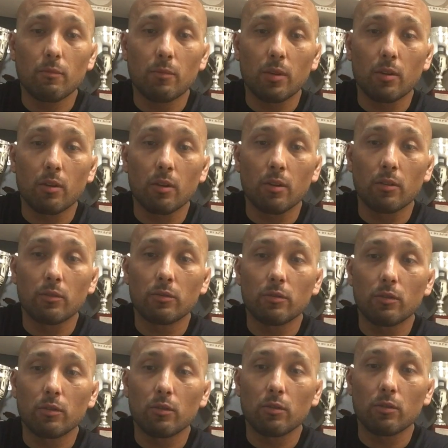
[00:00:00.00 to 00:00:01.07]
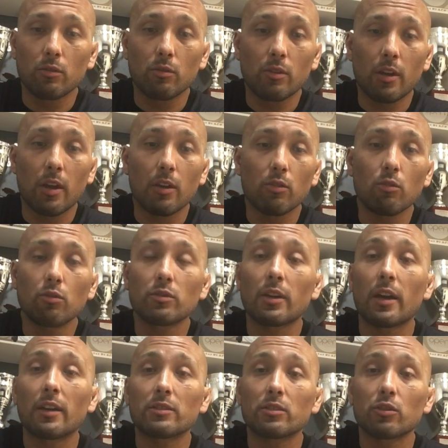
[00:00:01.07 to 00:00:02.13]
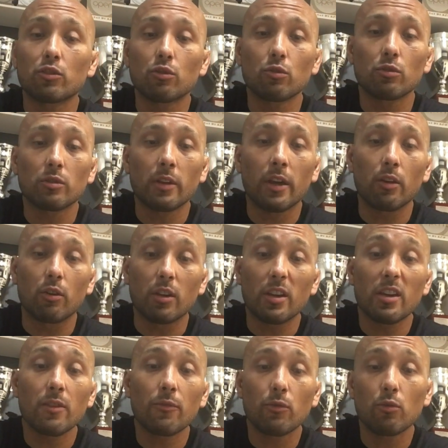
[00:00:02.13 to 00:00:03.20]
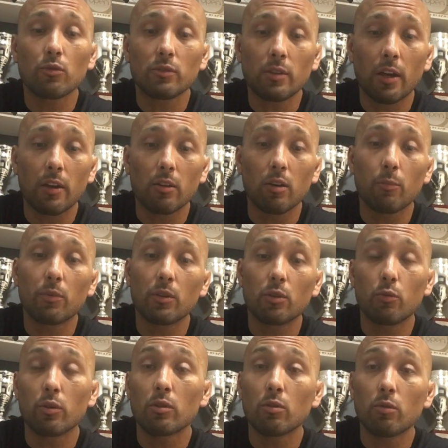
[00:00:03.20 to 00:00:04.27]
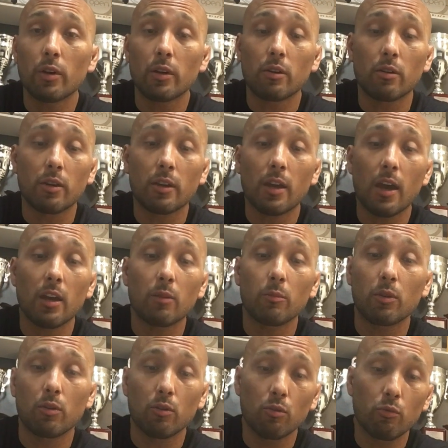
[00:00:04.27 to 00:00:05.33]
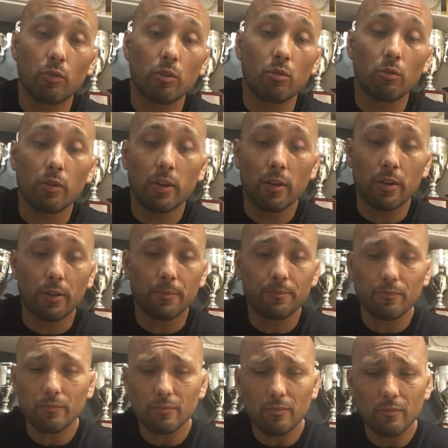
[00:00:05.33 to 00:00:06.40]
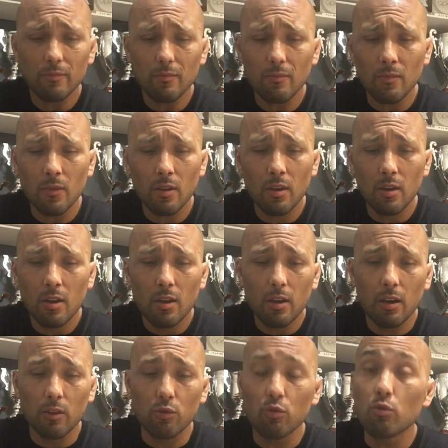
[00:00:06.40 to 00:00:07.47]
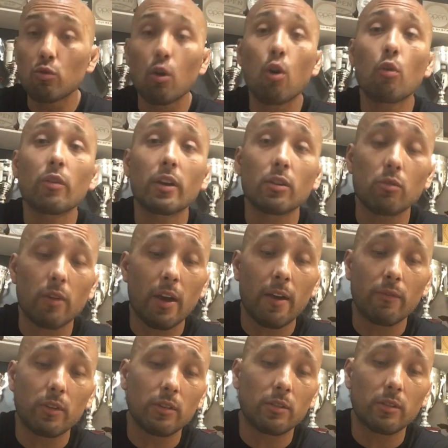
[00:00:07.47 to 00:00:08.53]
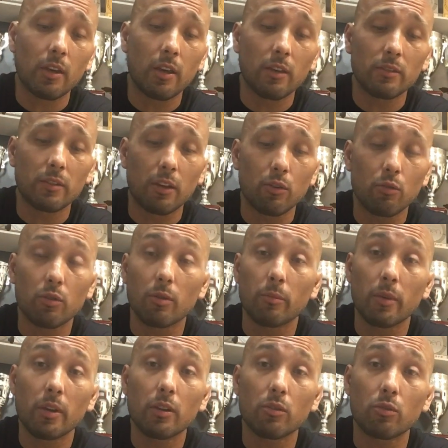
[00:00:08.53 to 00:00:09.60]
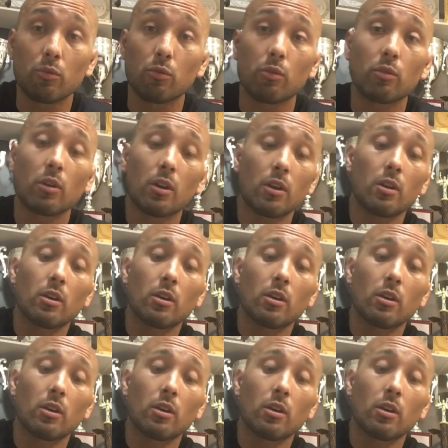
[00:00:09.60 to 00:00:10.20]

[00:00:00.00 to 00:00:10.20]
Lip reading: because you can't use that as an excuse later. If you sign up and you renew at your academy or you renew here, and you know that you have these things that you committed to,